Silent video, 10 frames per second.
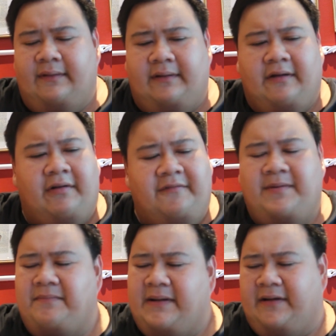it could have
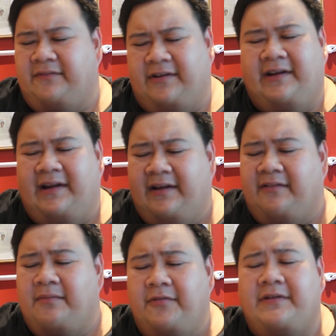been better if they really
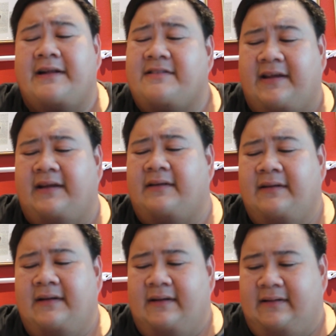removed
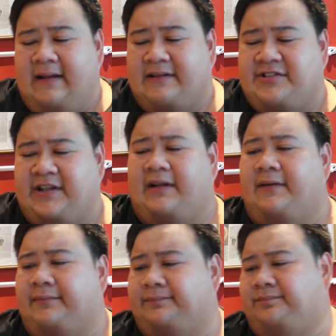that shell.
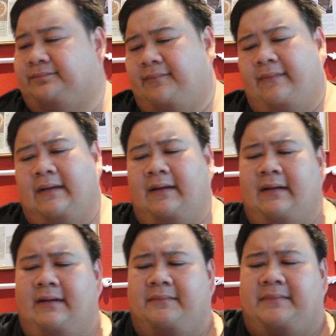
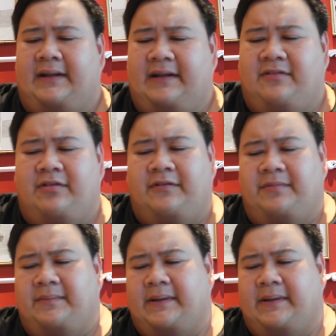Maybe it should have been